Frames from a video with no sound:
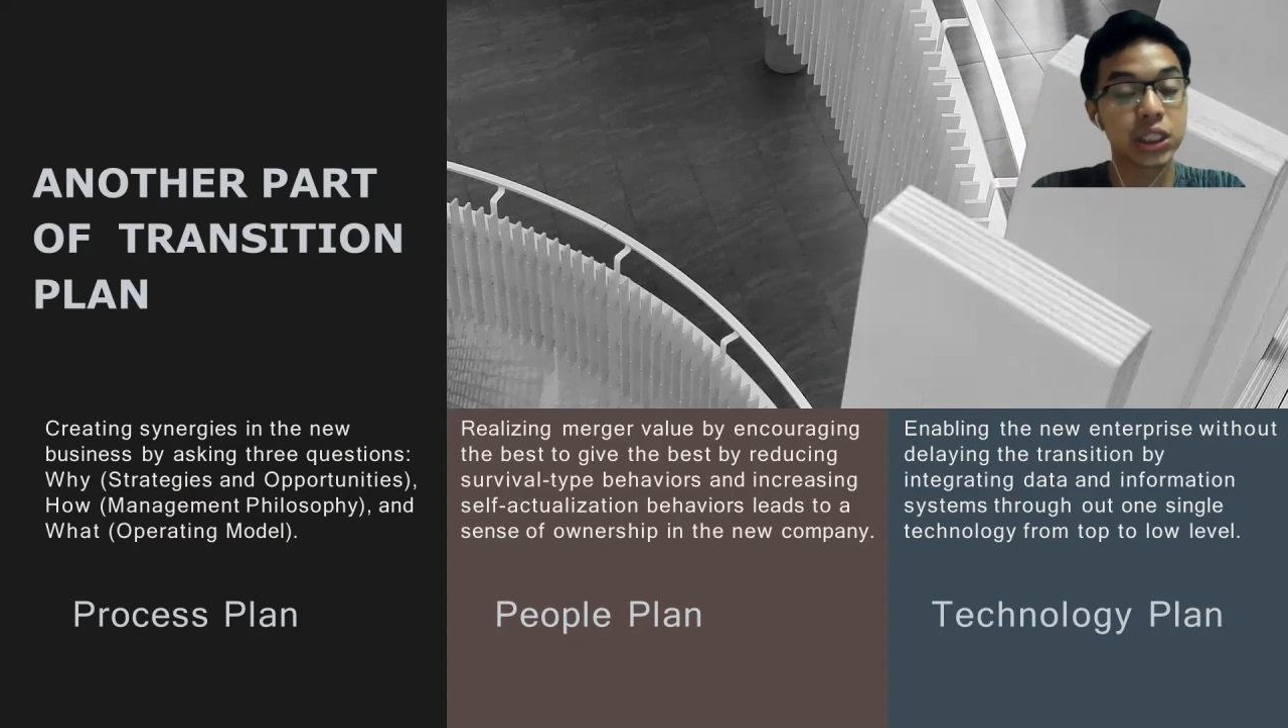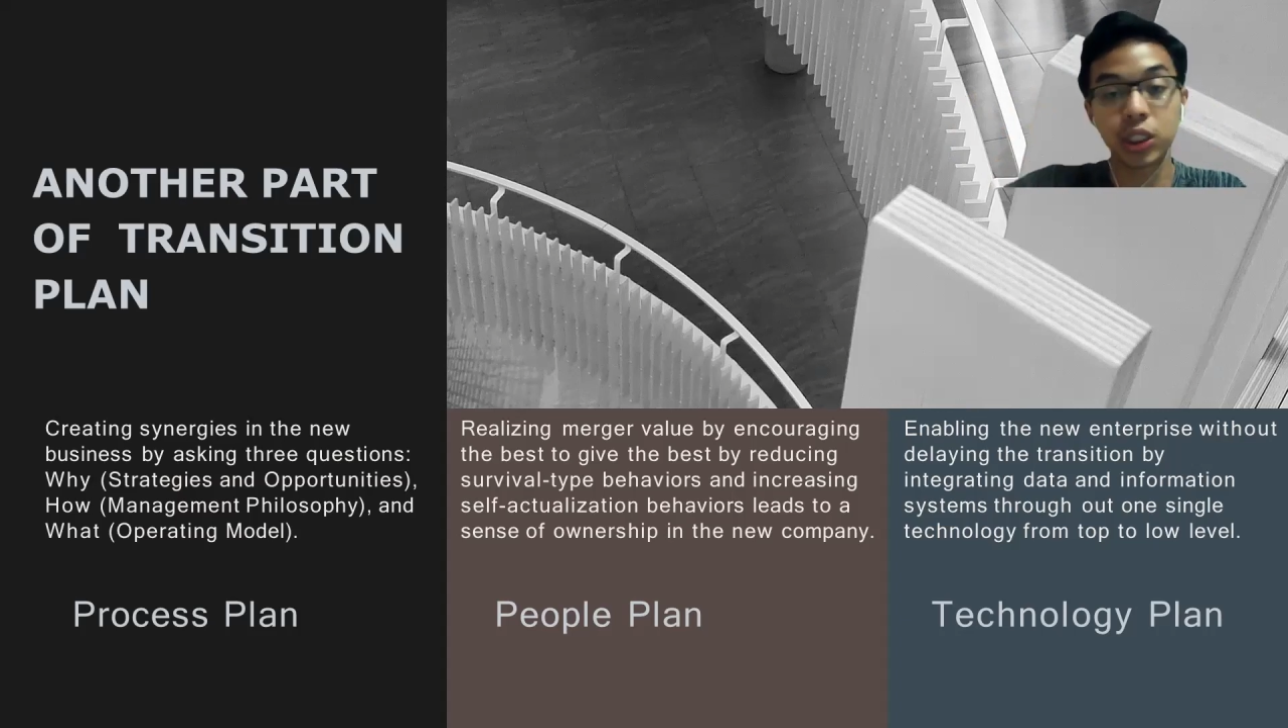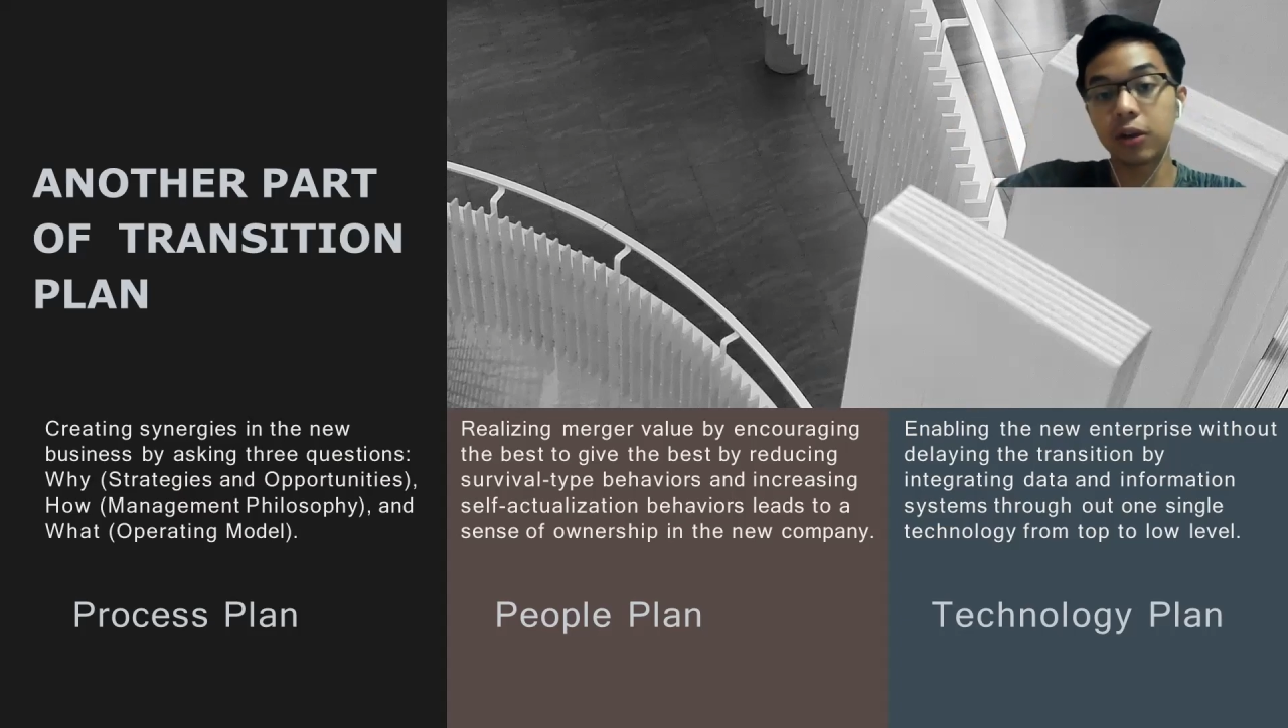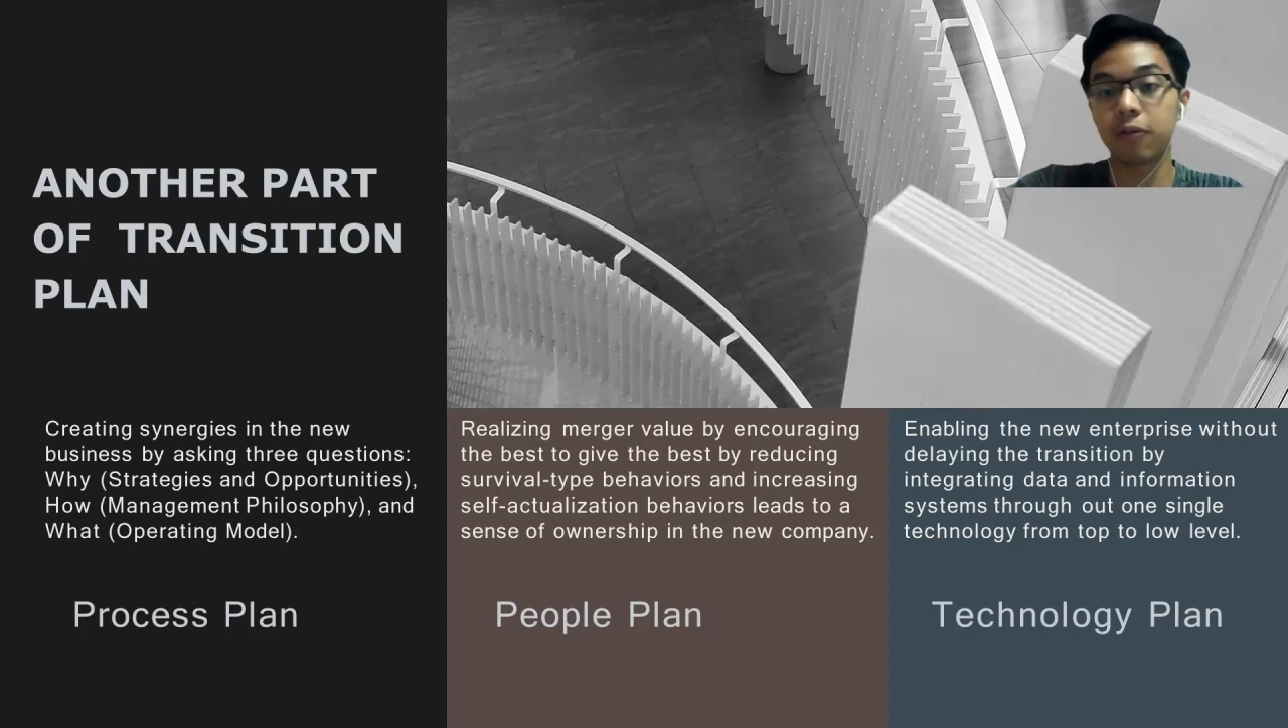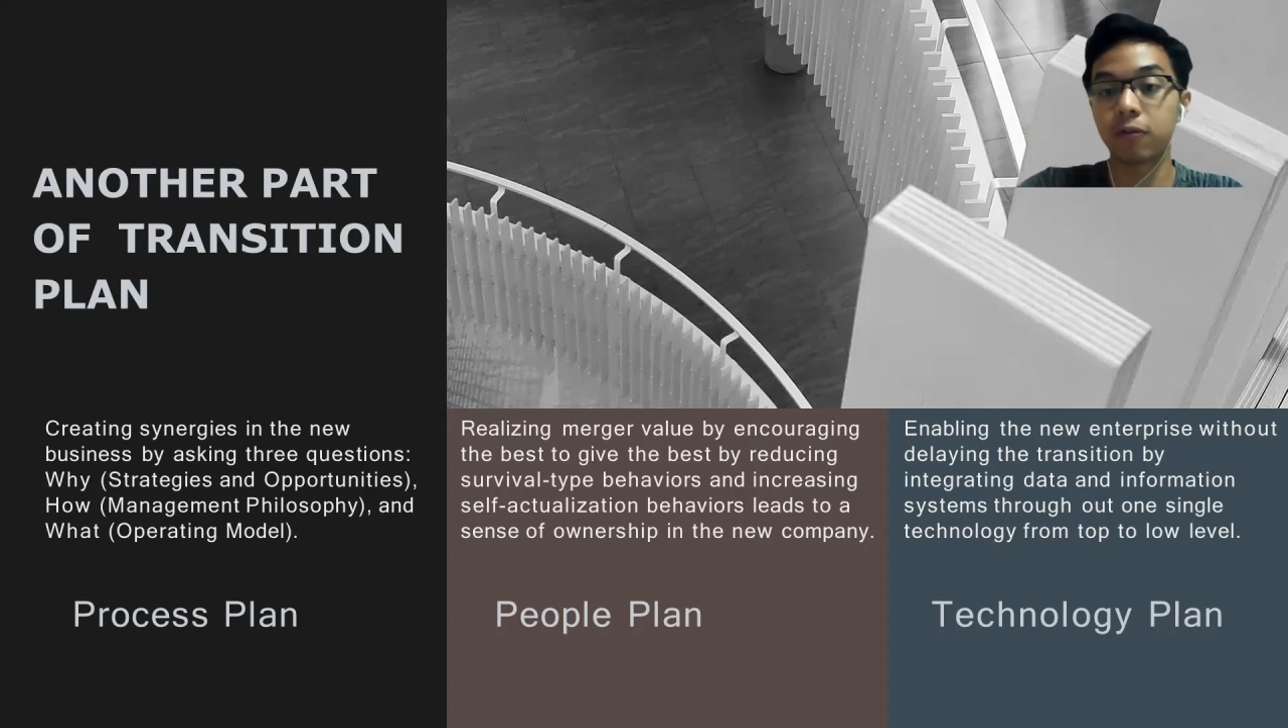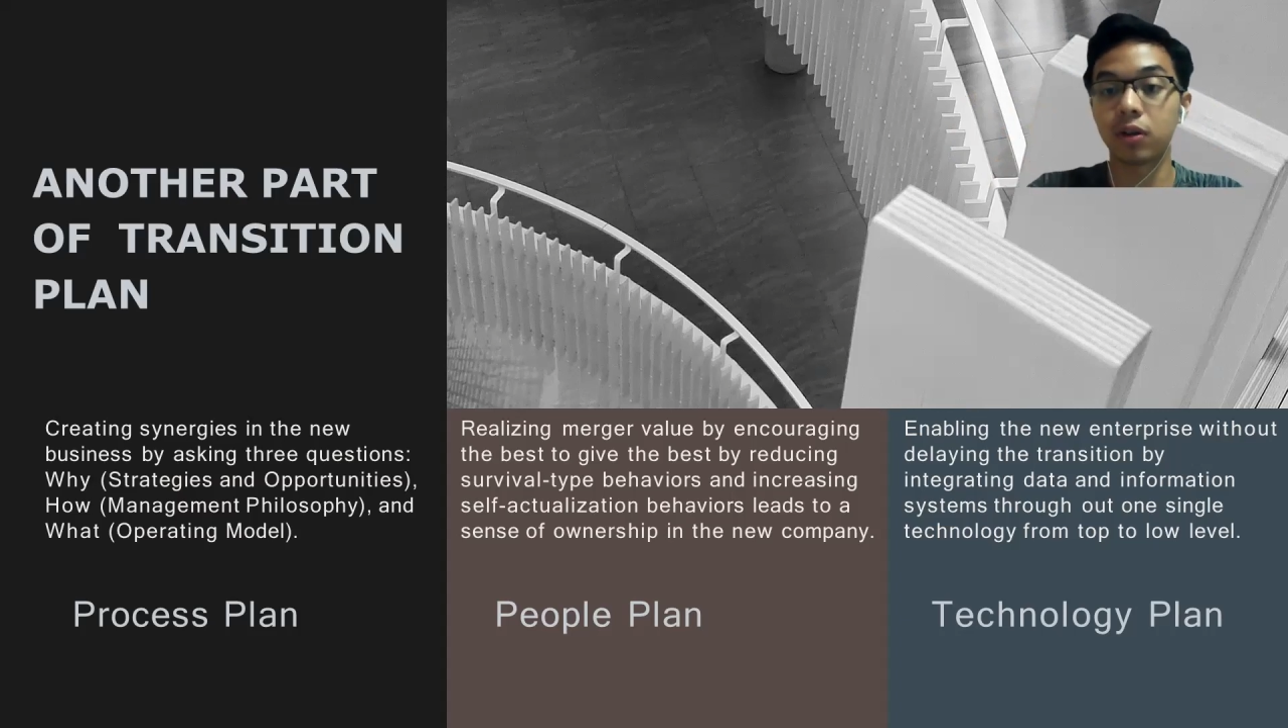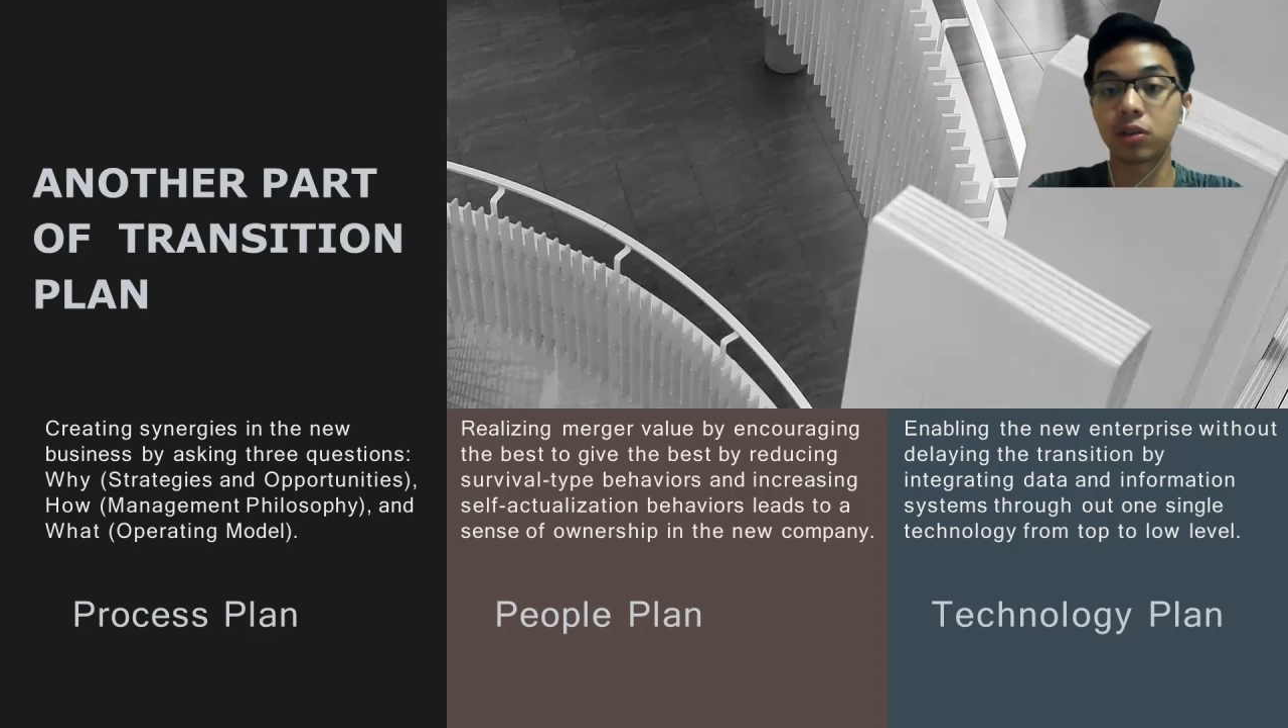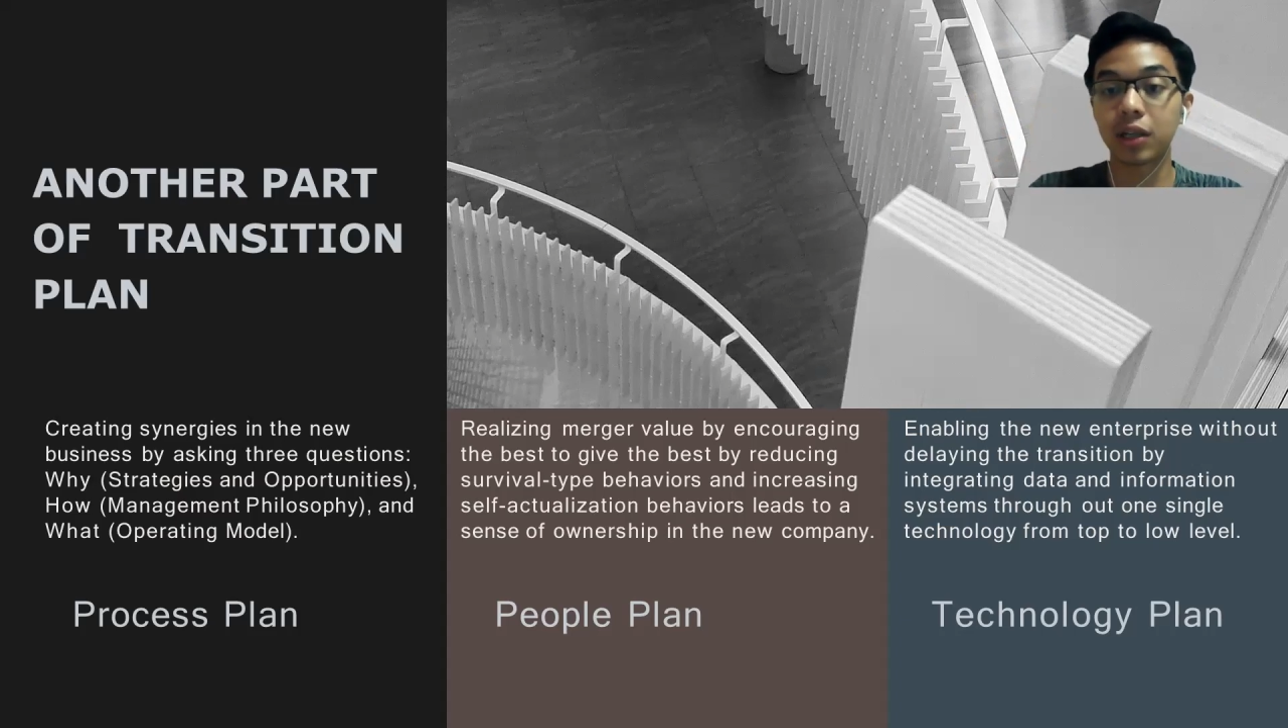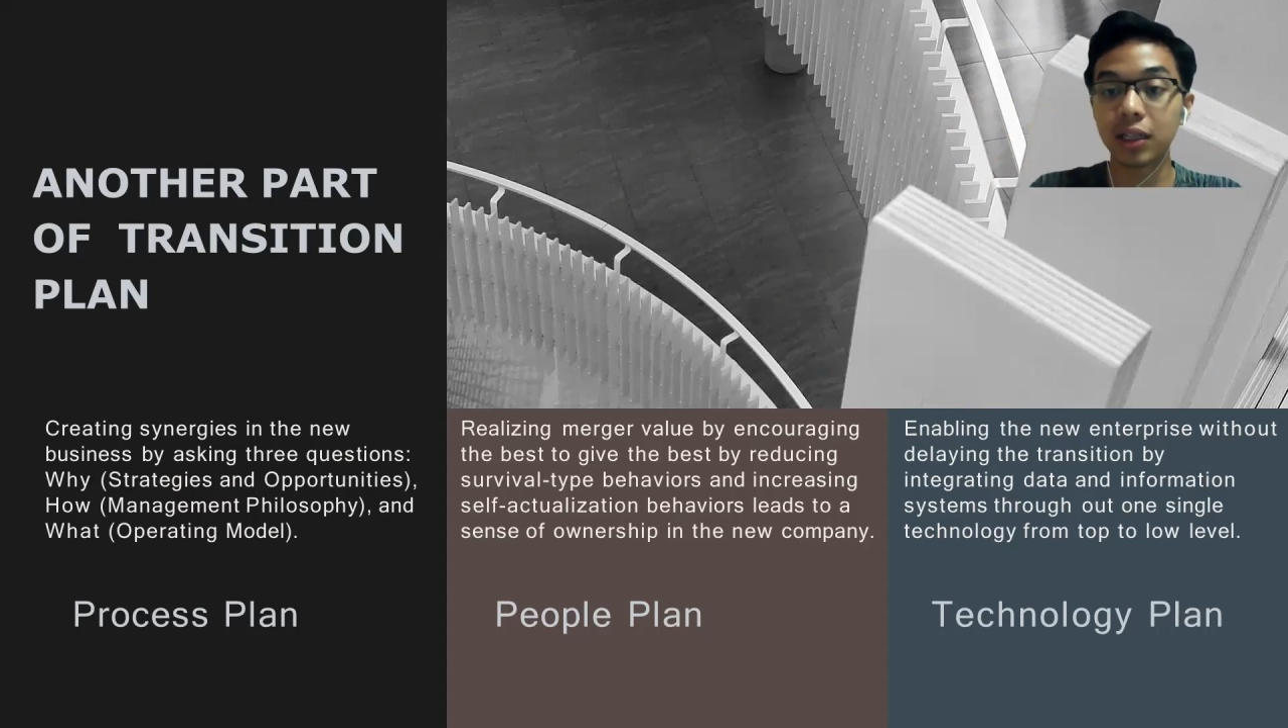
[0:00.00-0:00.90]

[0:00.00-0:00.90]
achieve the